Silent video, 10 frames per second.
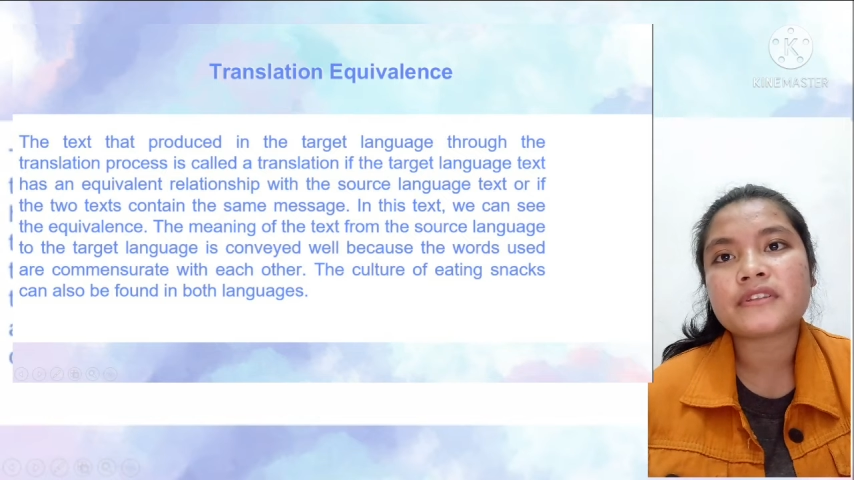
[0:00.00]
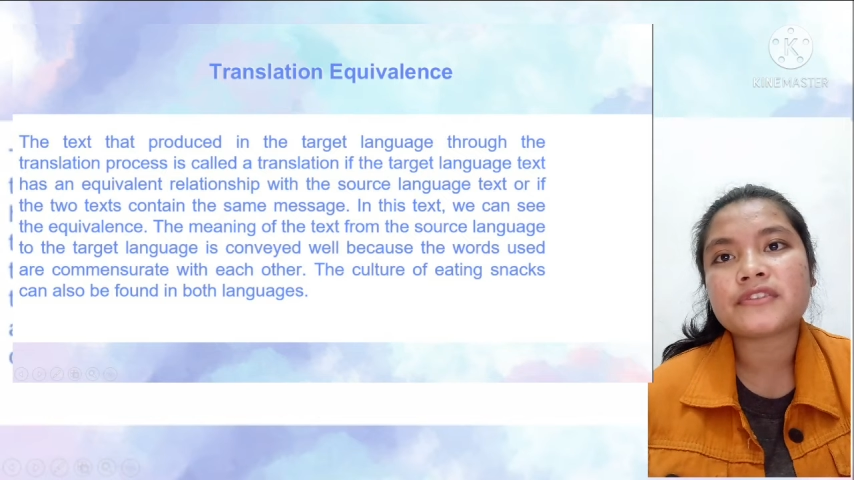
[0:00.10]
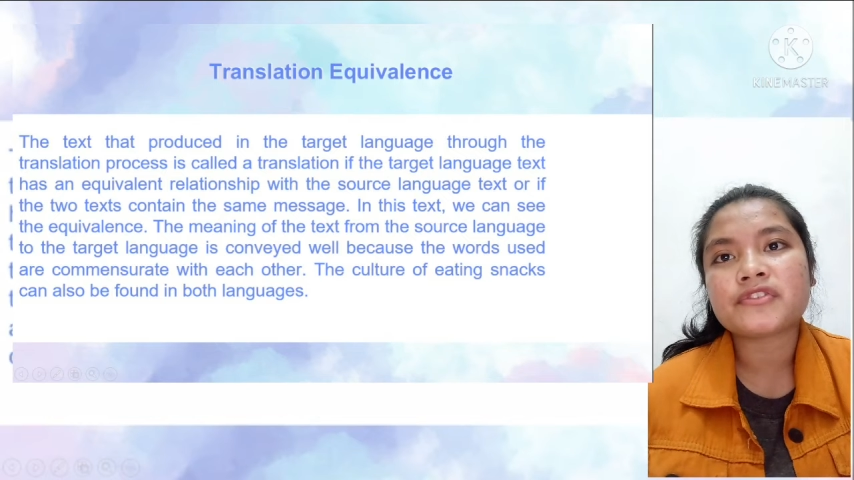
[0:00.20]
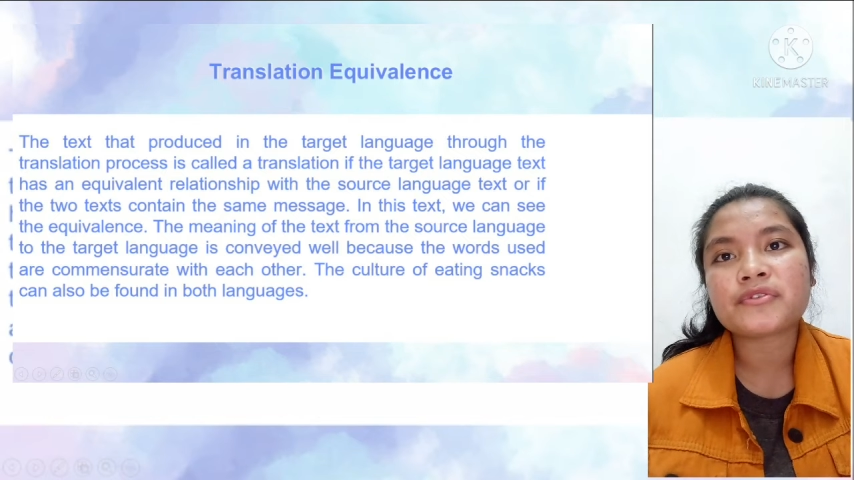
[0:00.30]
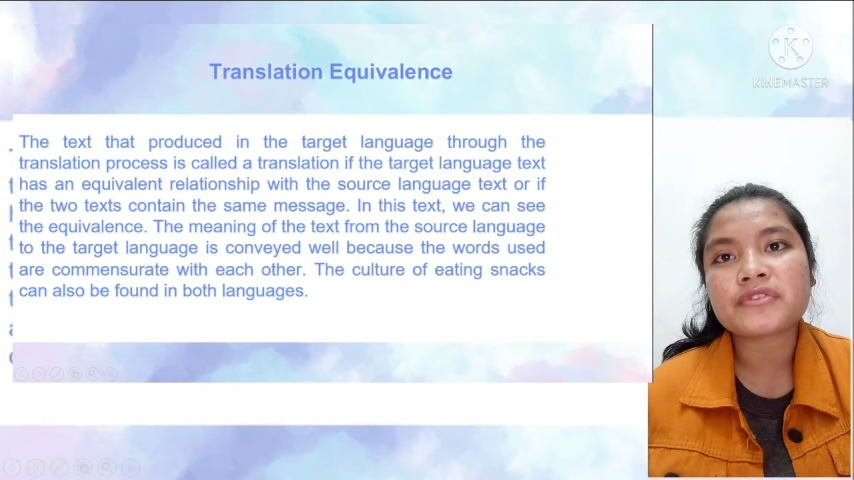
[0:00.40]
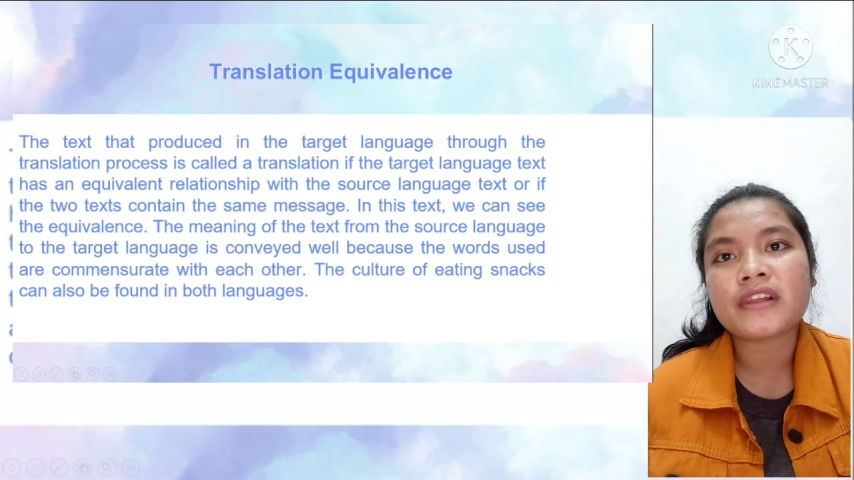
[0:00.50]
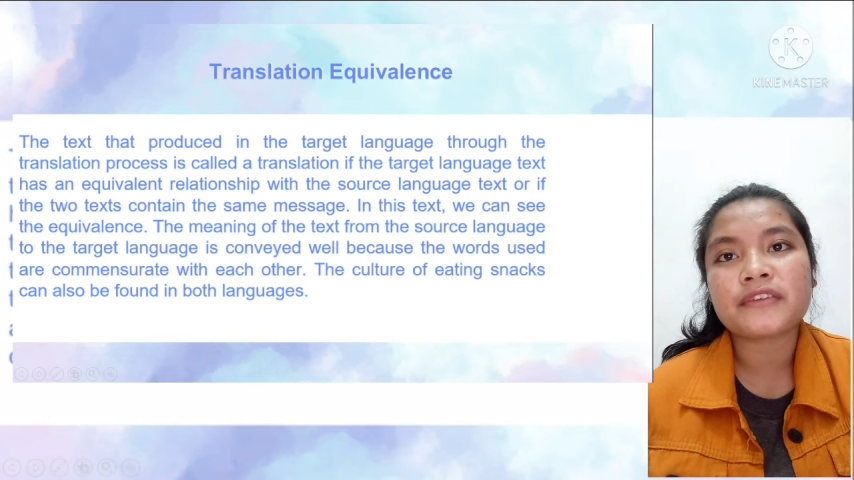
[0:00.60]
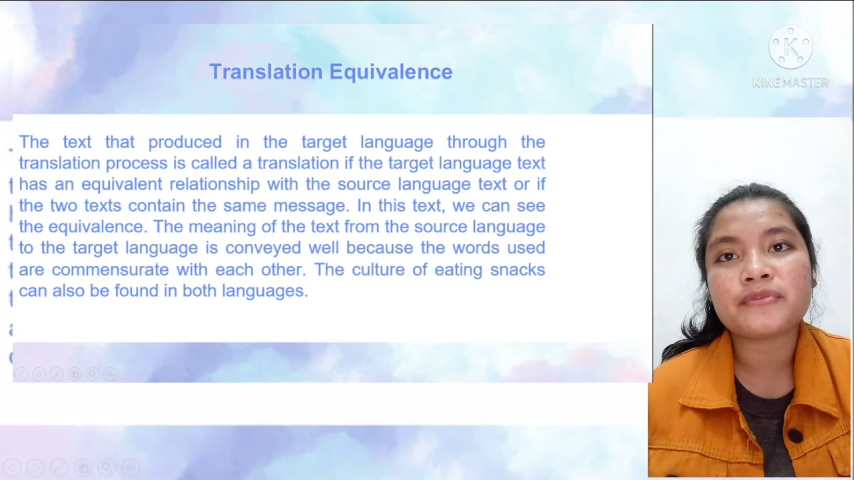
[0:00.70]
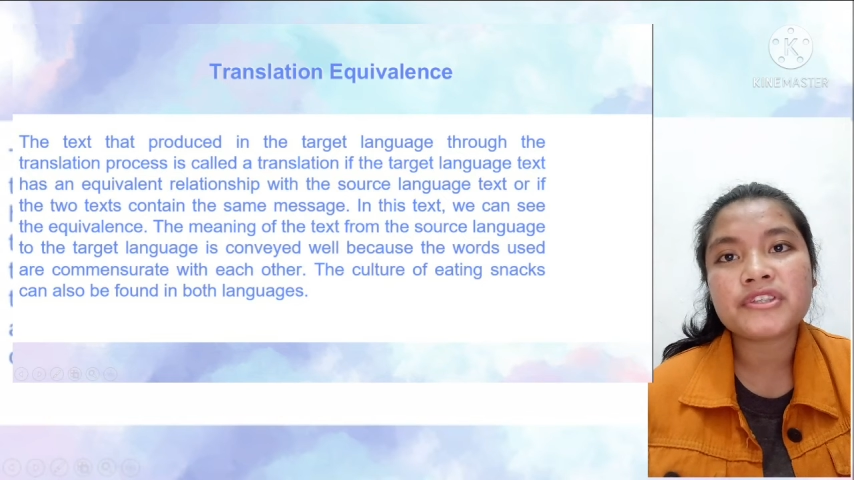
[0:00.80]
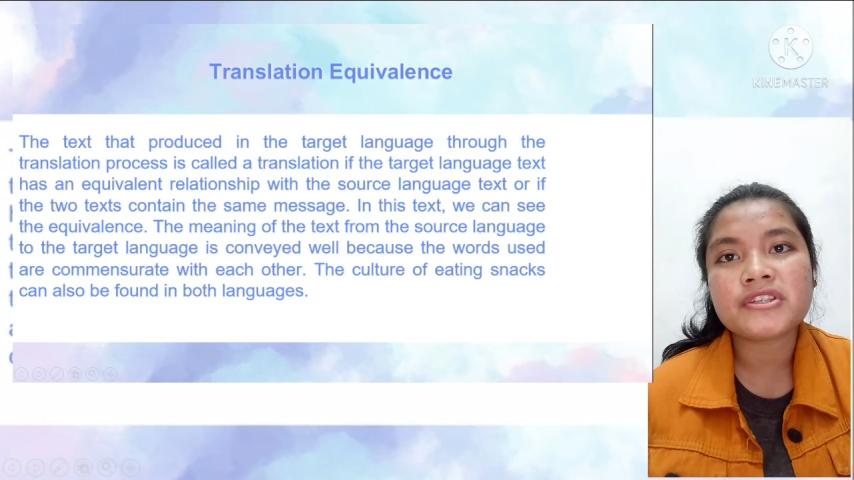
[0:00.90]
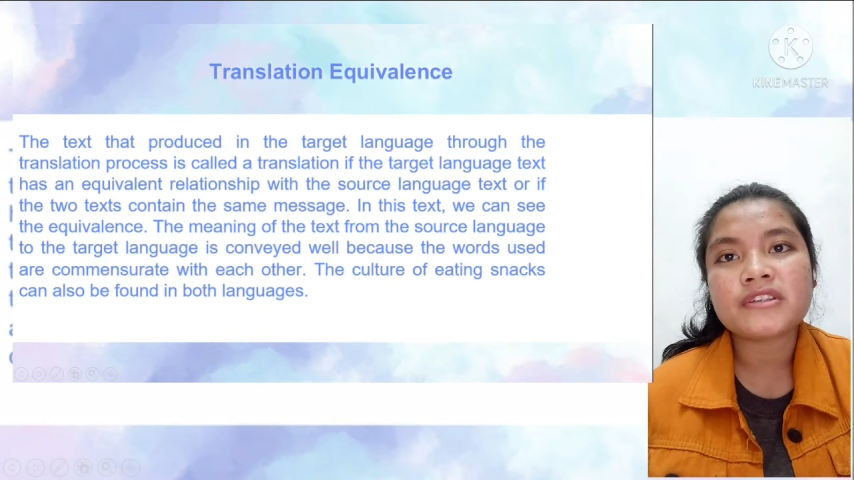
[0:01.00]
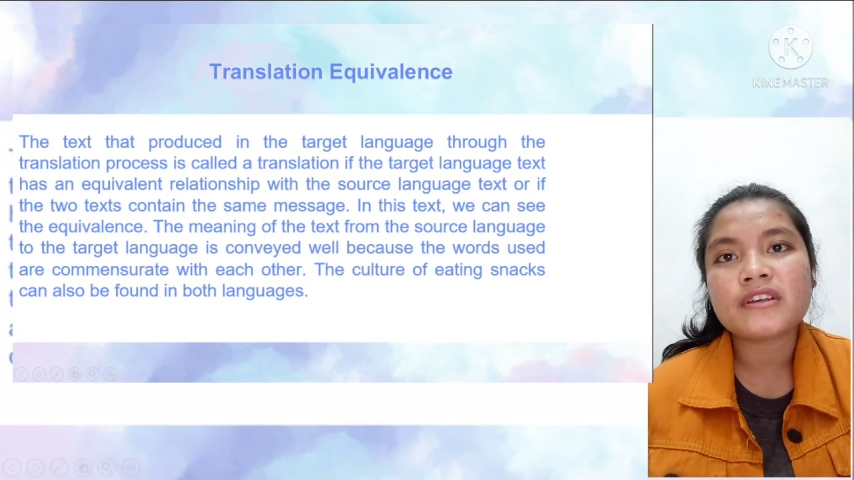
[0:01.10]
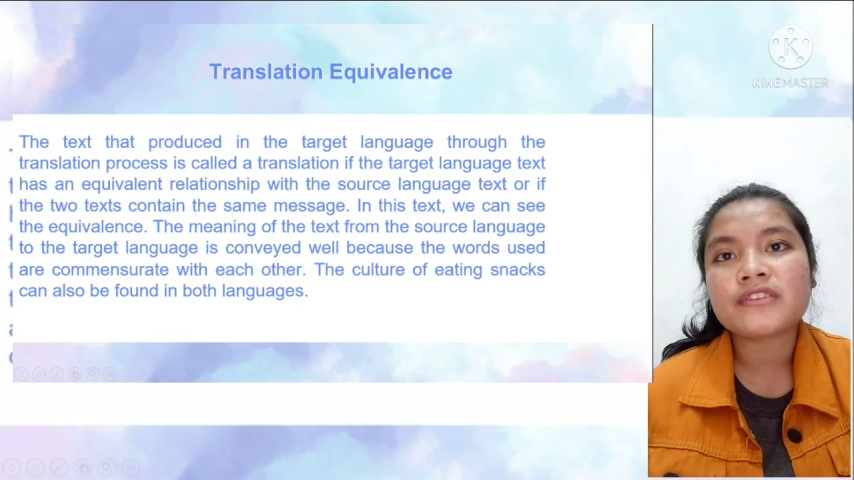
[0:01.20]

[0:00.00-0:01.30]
the search language